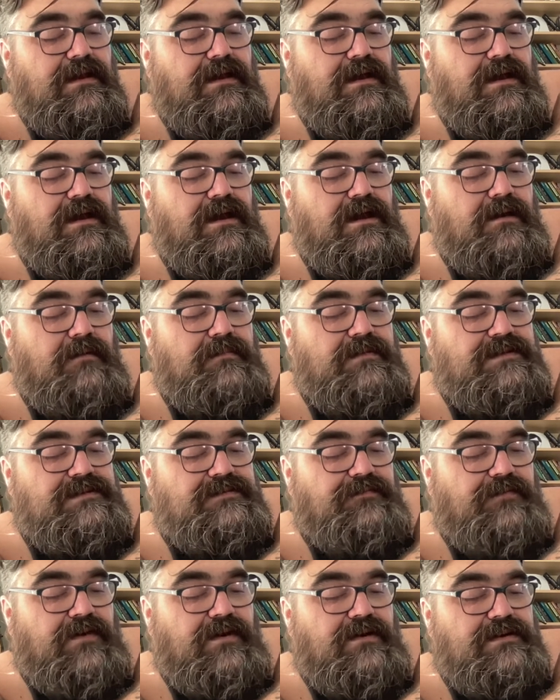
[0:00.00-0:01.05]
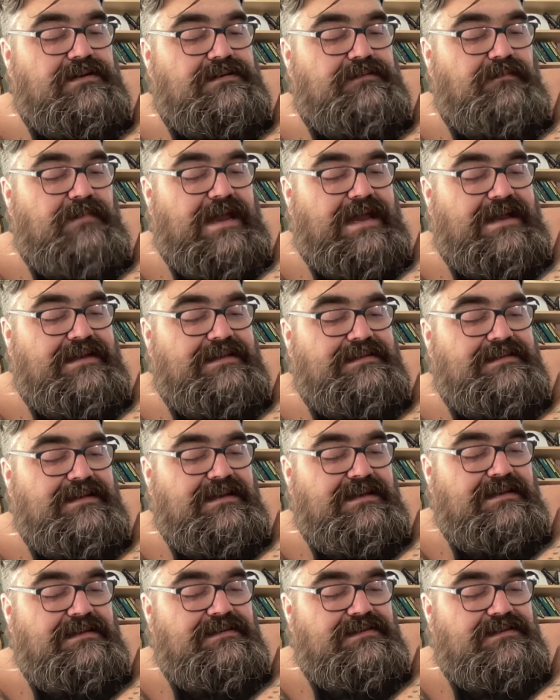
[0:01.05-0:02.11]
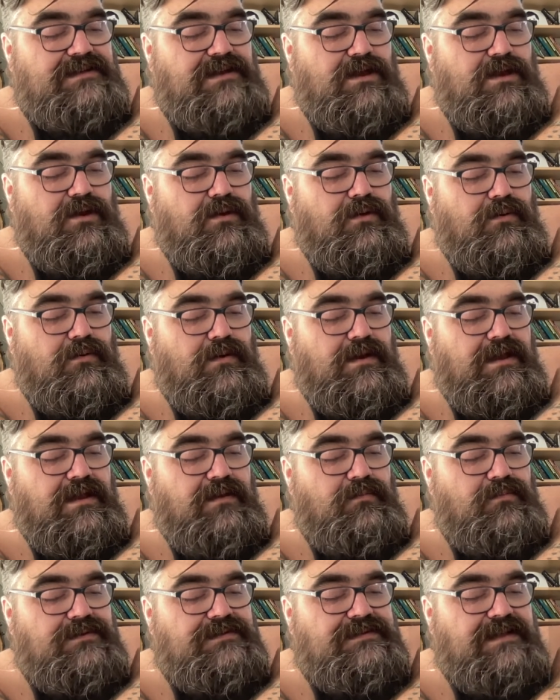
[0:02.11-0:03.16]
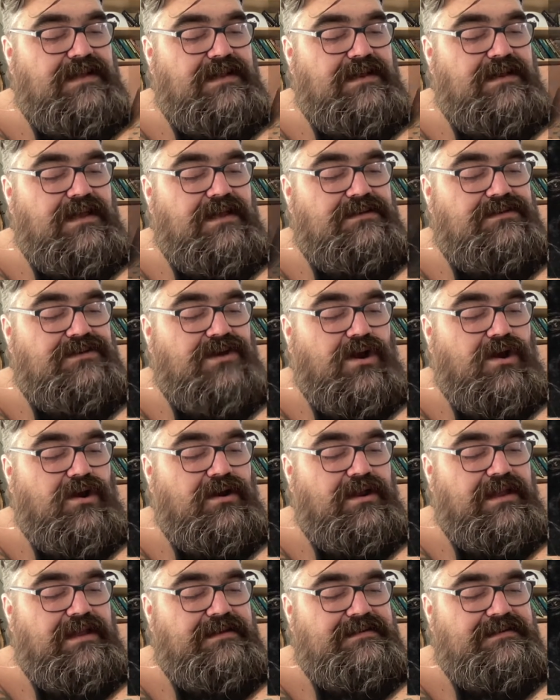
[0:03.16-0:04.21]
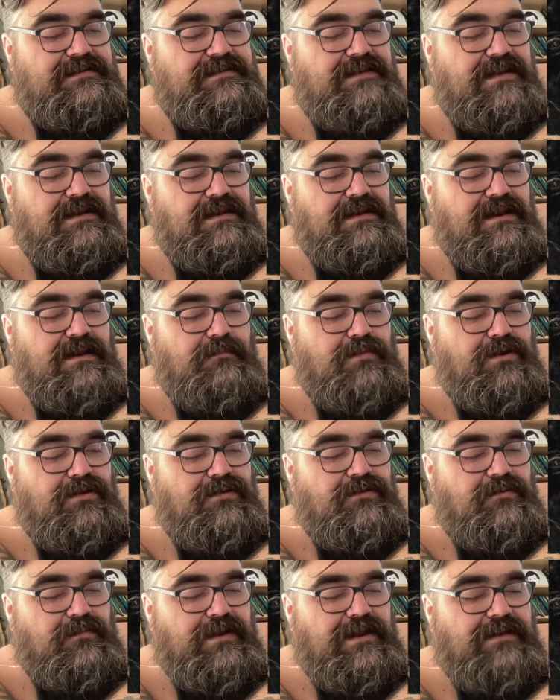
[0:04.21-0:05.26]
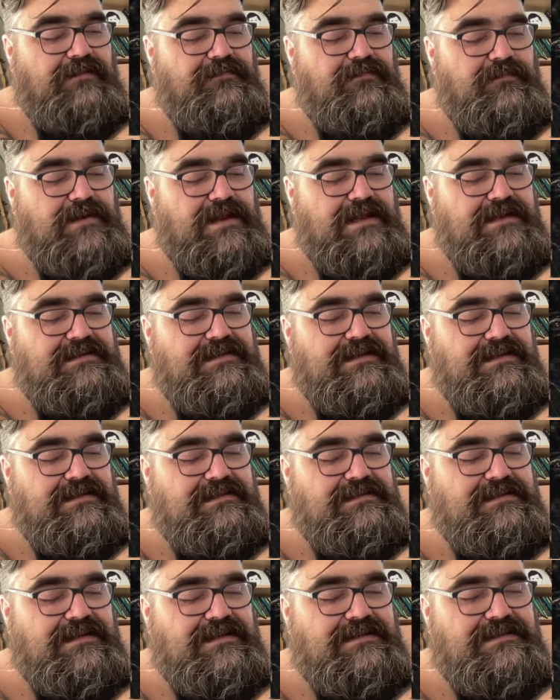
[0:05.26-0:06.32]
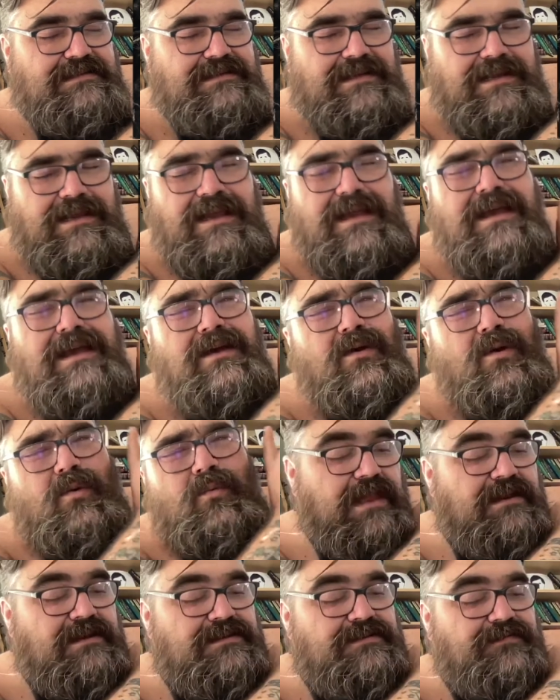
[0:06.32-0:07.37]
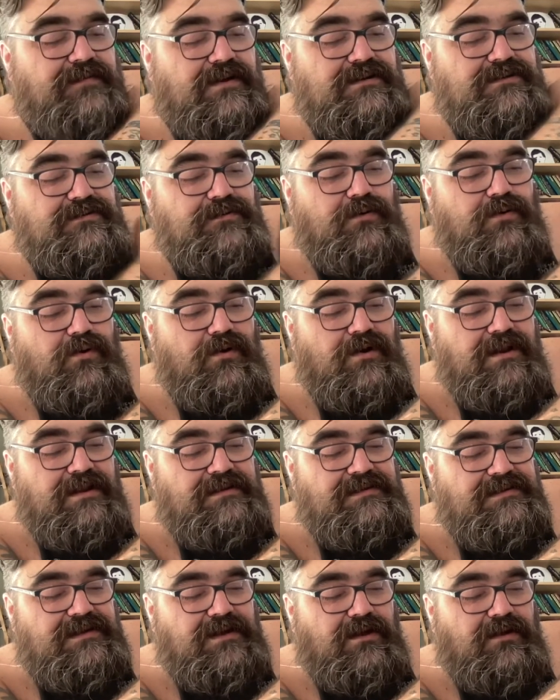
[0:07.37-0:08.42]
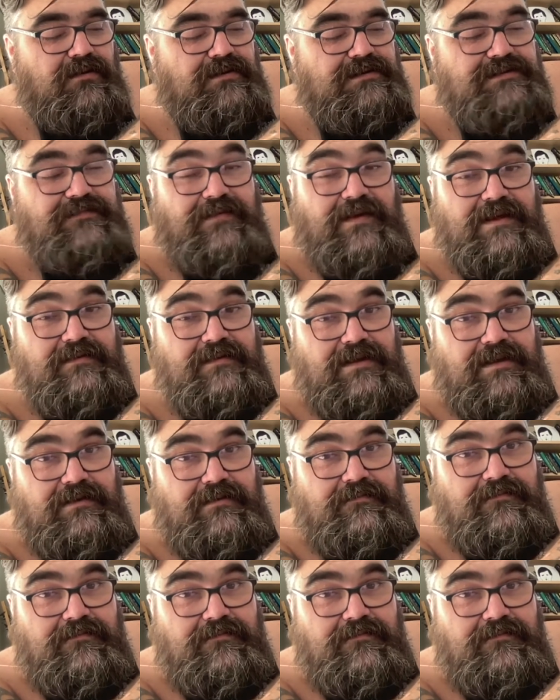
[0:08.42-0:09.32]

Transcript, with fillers: As far as magazines go, it was in Targets, number 3 from 1960. And as far as recordings go, it's finally